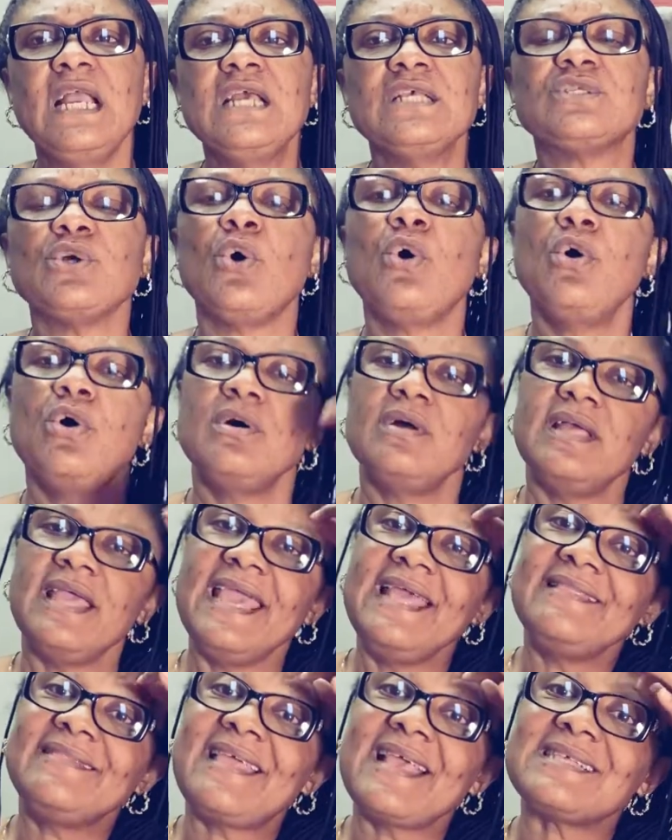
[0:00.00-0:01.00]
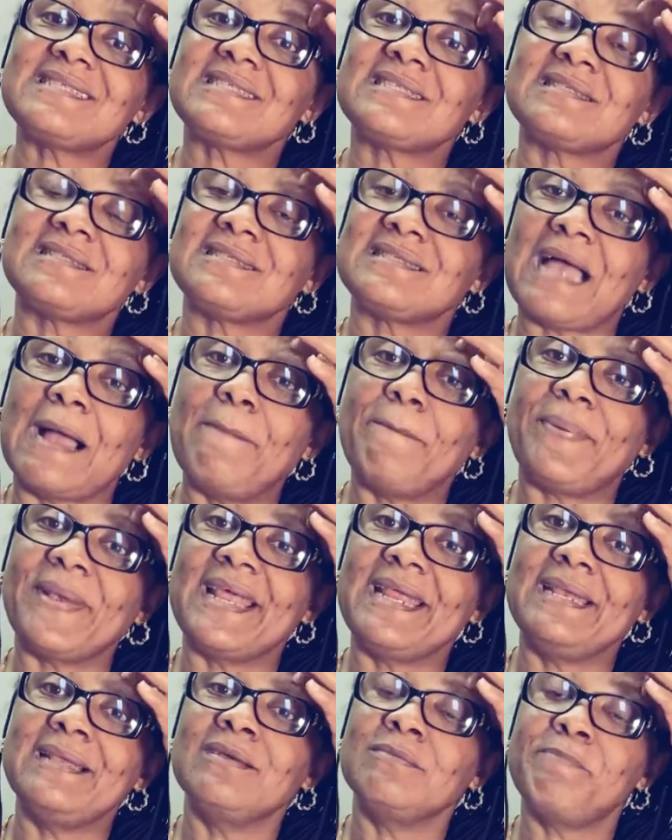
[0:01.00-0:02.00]
So in this
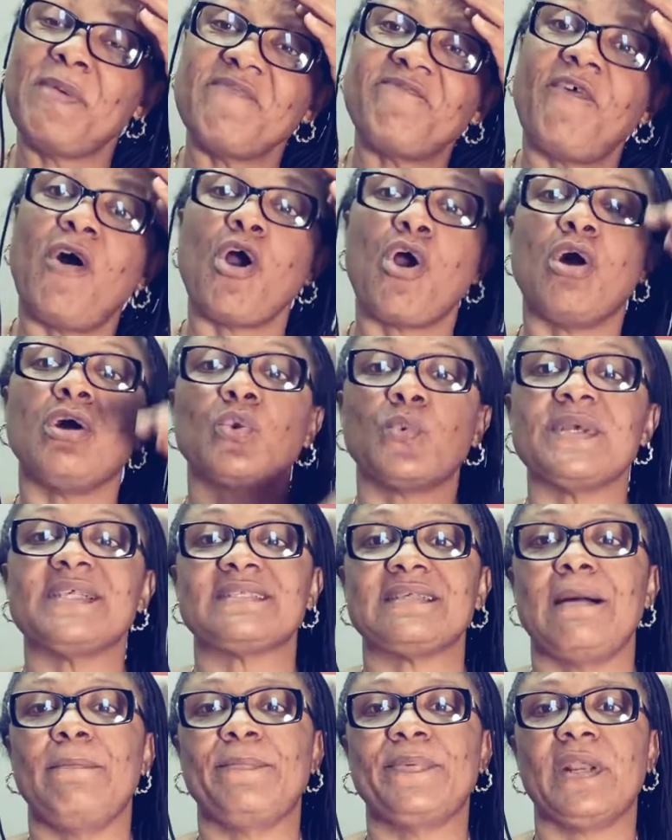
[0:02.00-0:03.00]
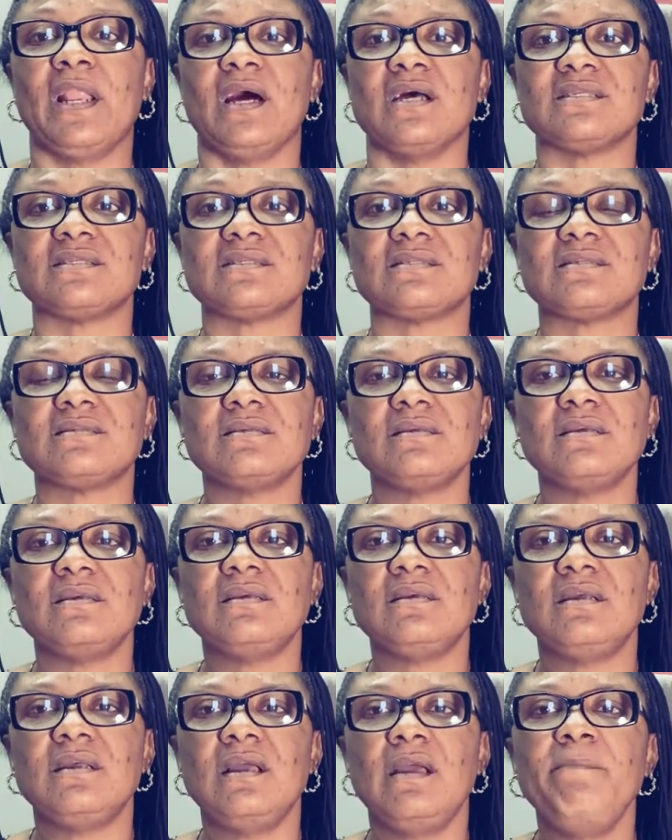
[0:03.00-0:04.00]
sampling, before God will sample us,
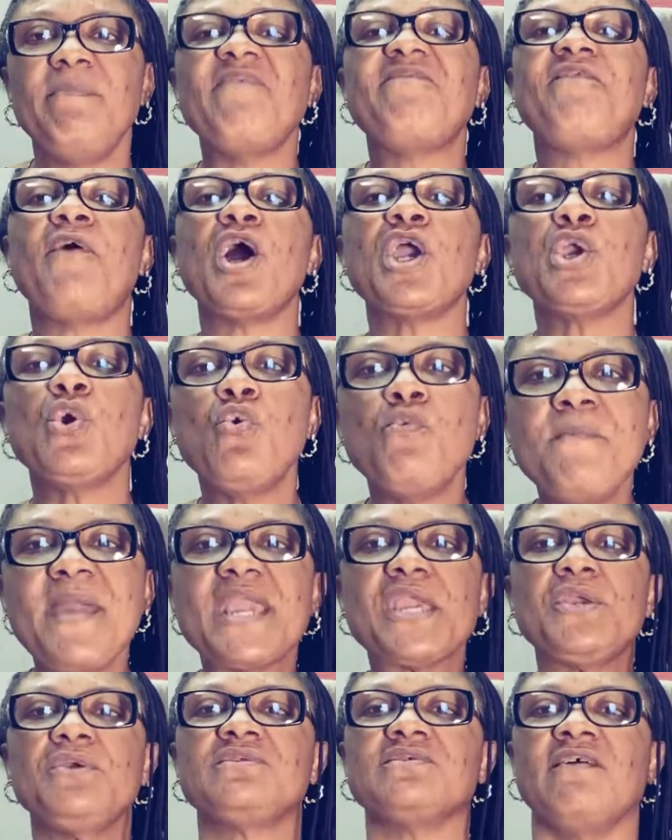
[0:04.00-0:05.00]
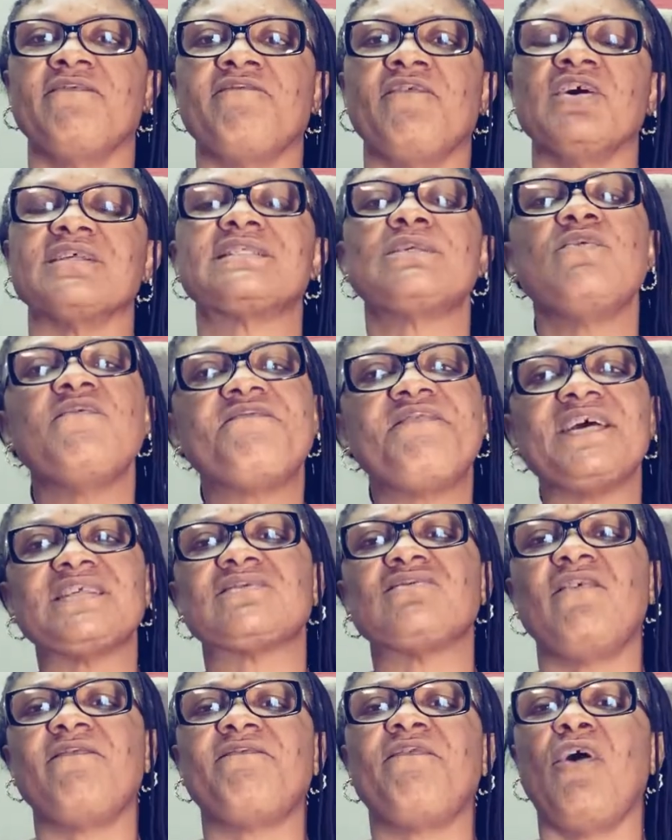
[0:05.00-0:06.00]
before he will make use of us, he will
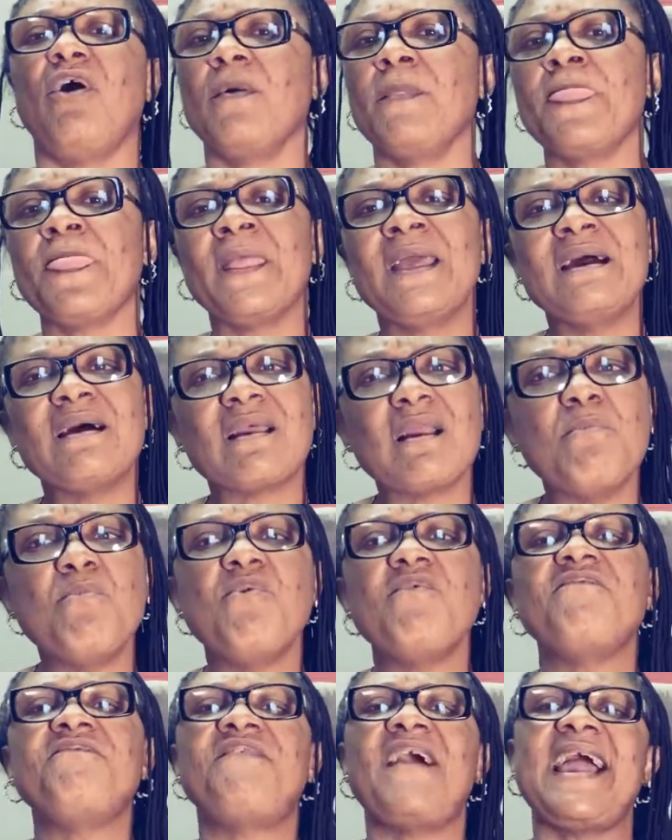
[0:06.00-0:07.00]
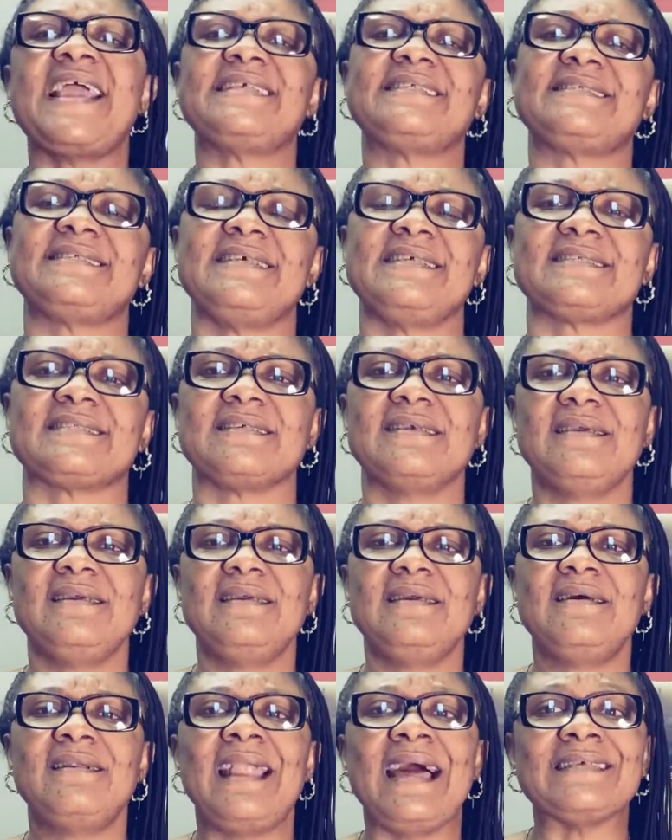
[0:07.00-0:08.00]
first of all remove vices.
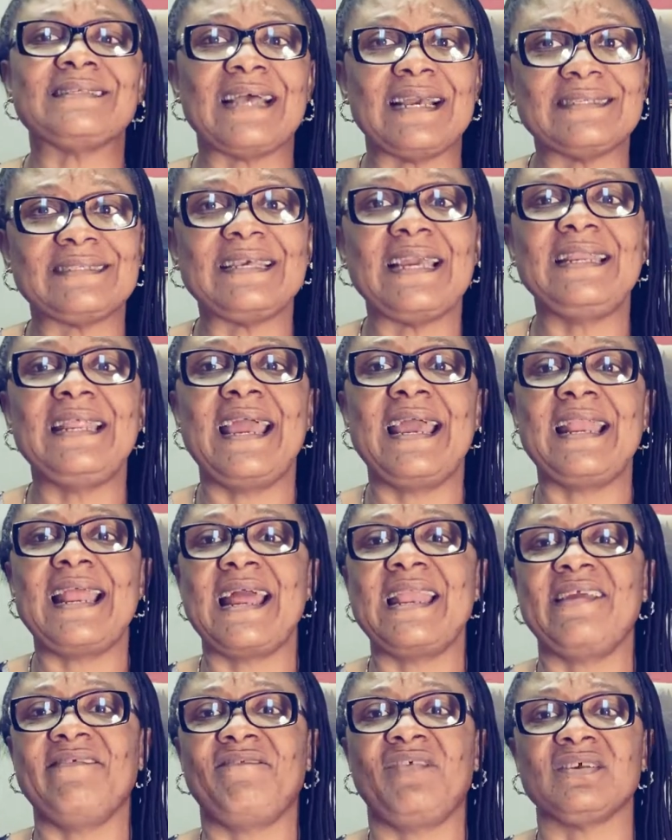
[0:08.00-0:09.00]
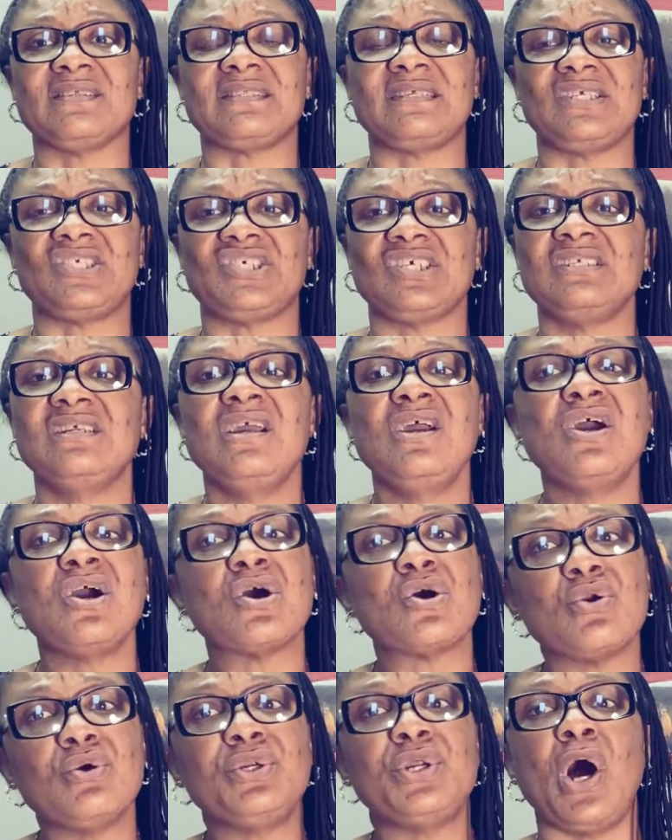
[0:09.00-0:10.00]
As I said earlier in the first teaching,
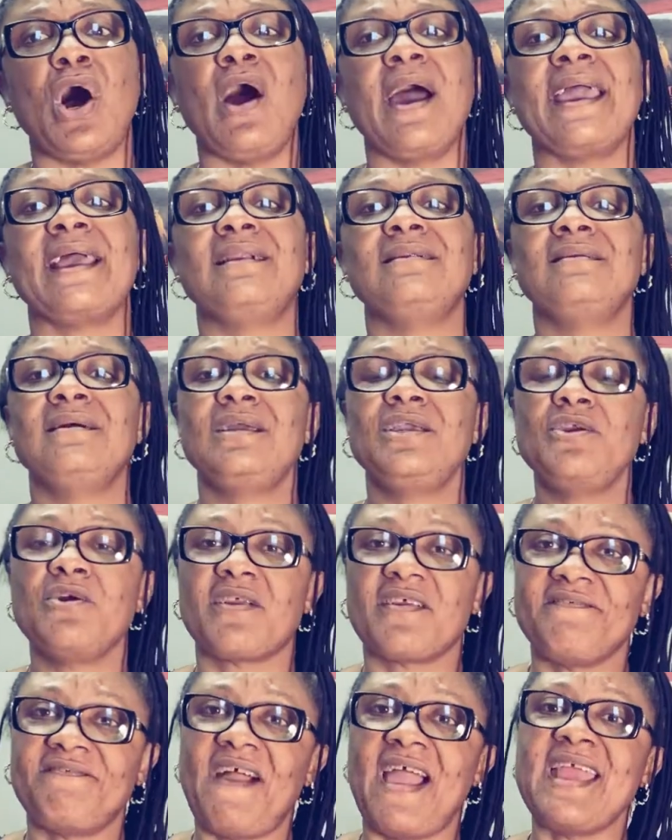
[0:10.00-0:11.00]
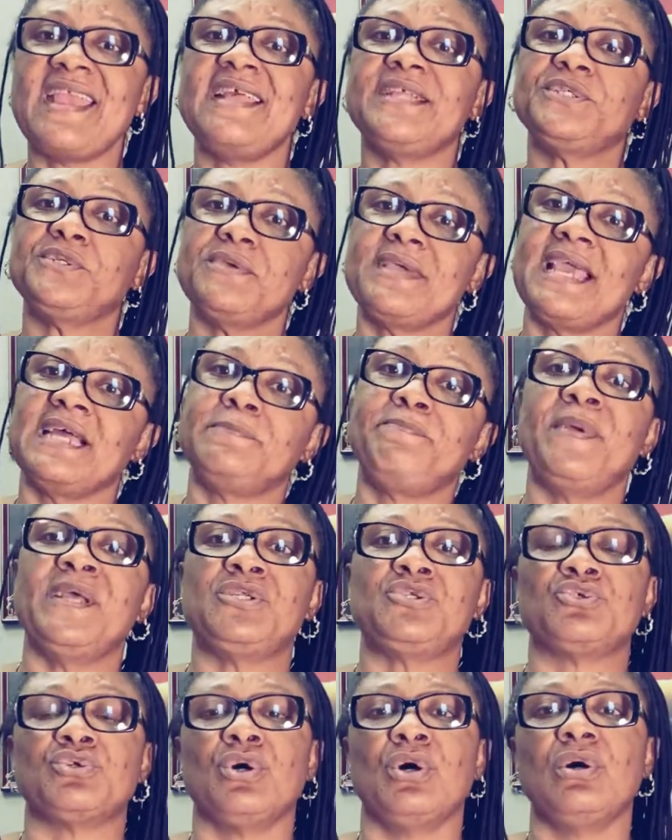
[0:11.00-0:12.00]
crude oil, you refine it, you get
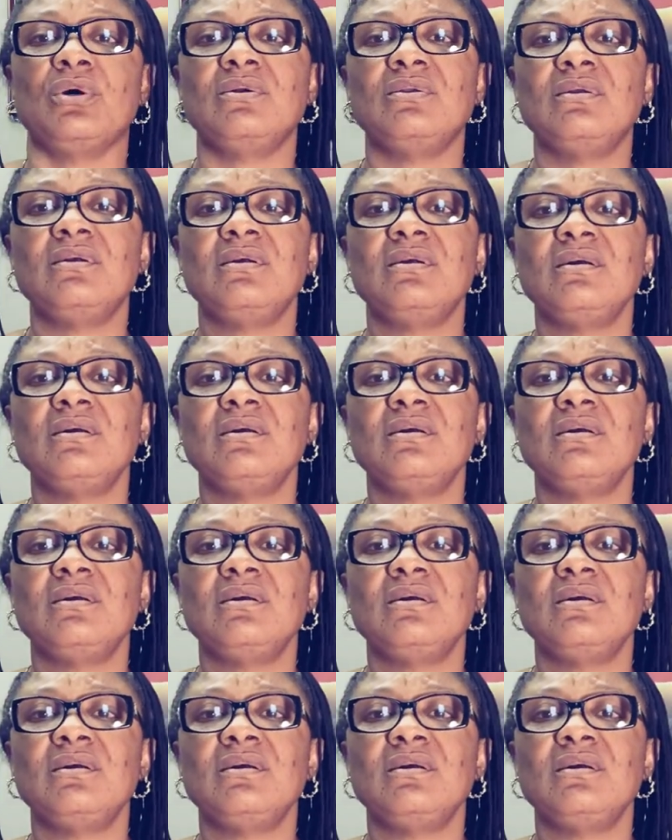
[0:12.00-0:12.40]
petrol.